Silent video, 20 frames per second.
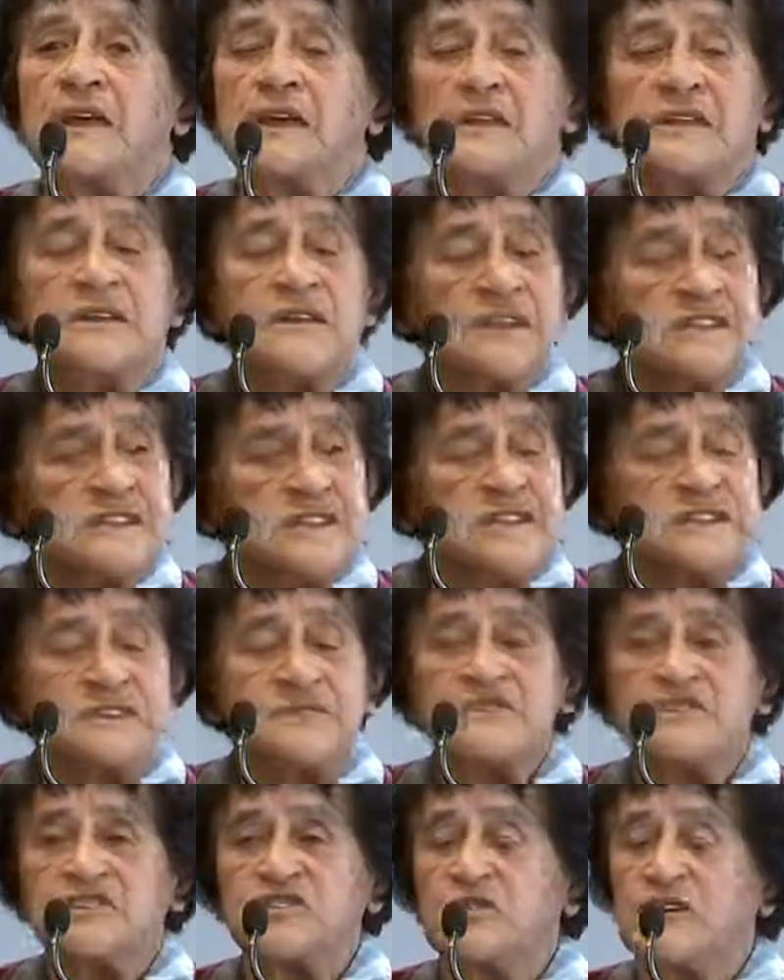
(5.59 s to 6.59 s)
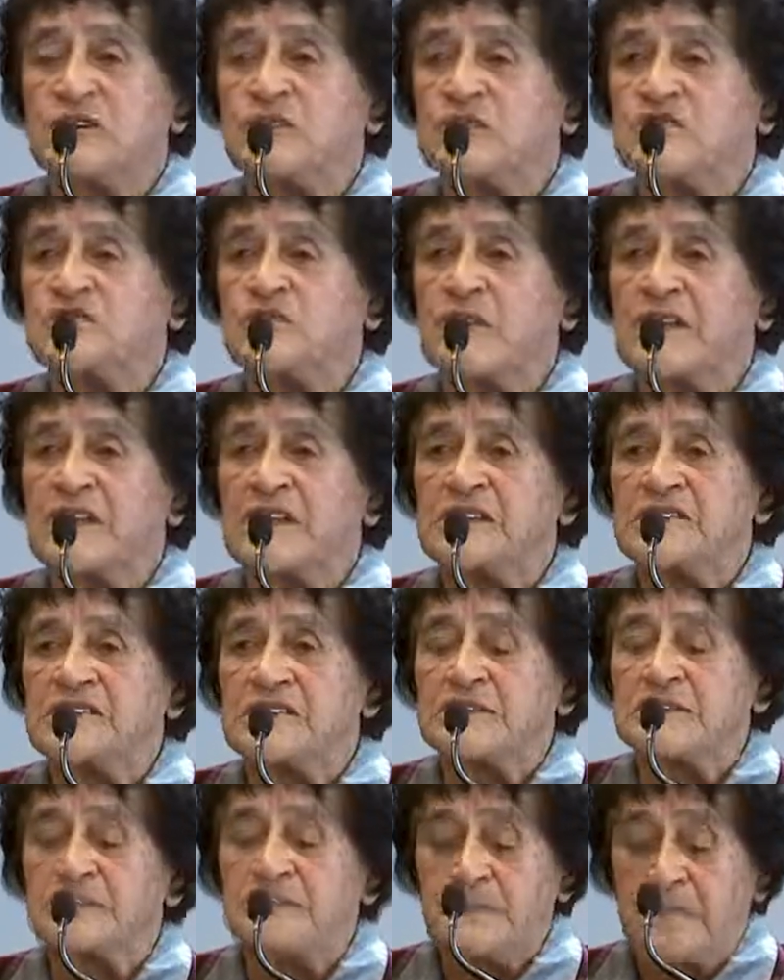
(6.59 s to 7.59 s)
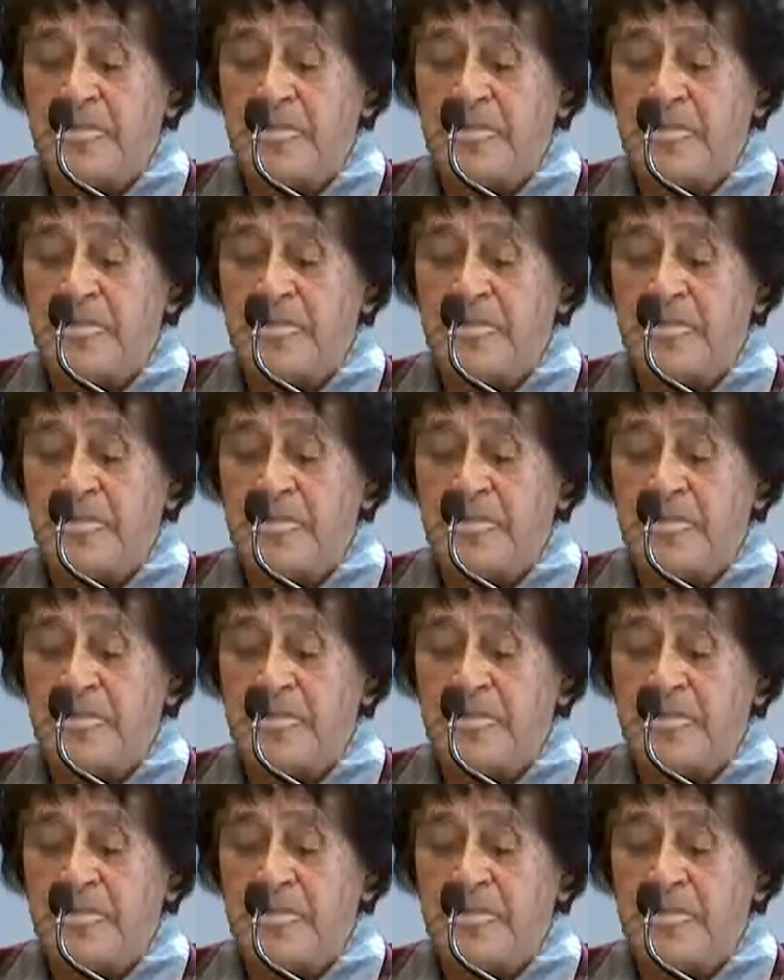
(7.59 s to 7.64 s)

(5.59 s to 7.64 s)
In nineteen seventy-two, I got to Wellington.